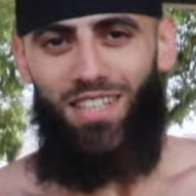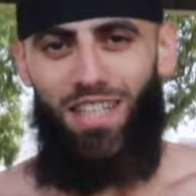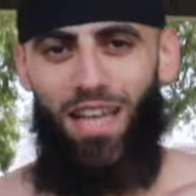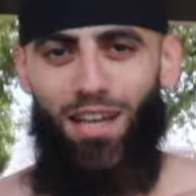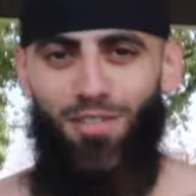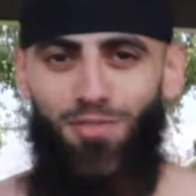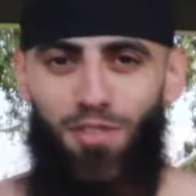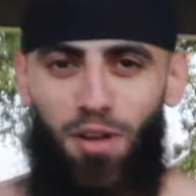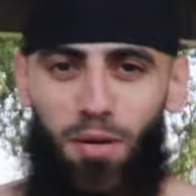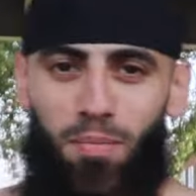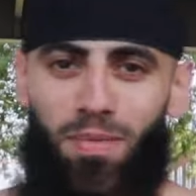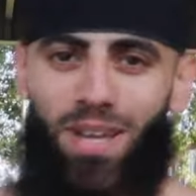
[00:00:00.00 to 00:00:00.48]

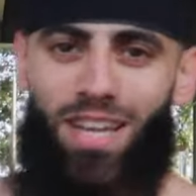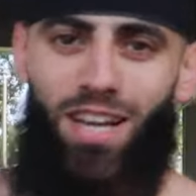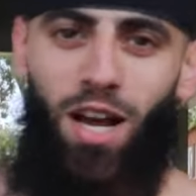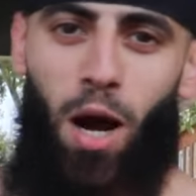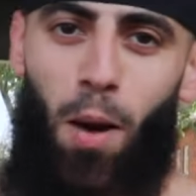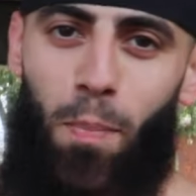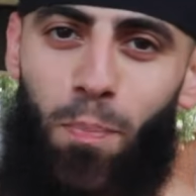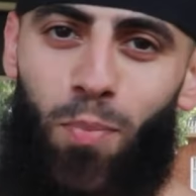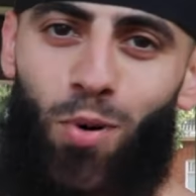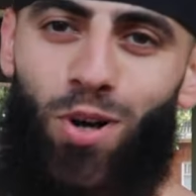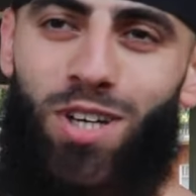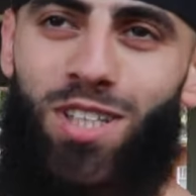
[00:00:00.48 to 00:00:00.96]
Never make
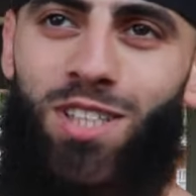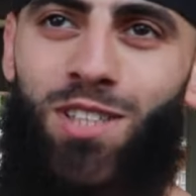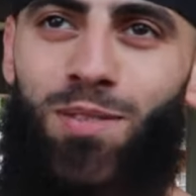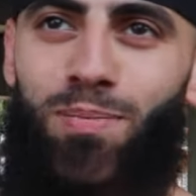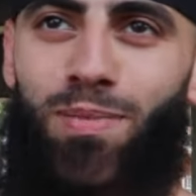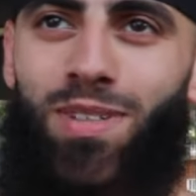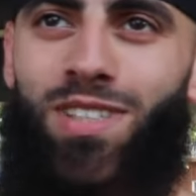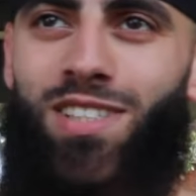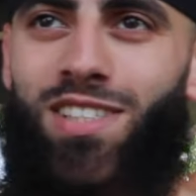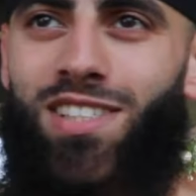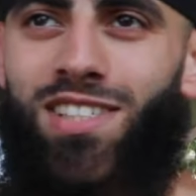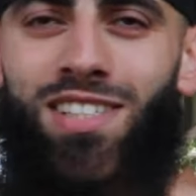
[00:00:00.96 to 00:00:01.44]

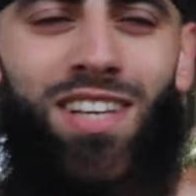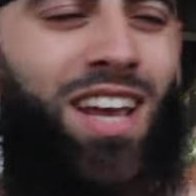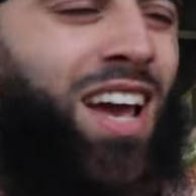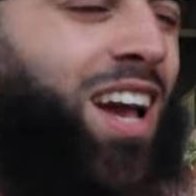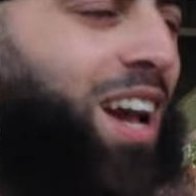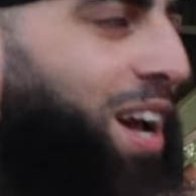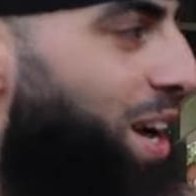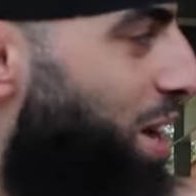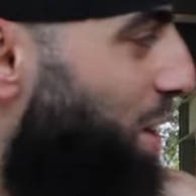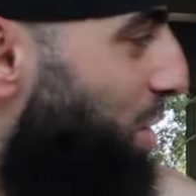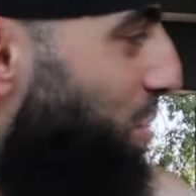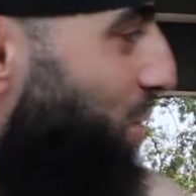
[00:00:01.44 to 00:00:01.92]
appointments
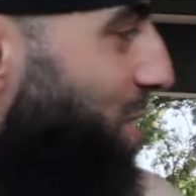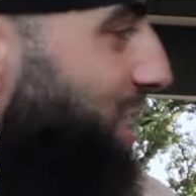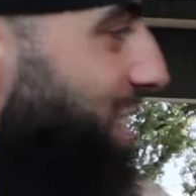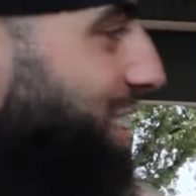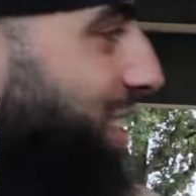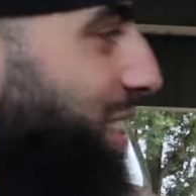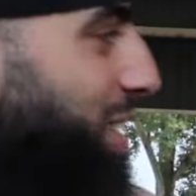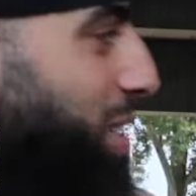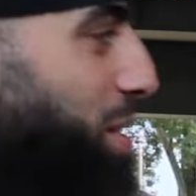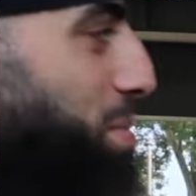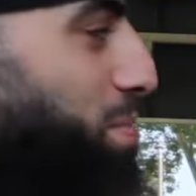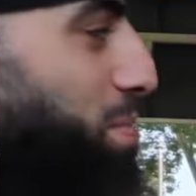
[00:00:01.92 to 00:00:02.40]
with the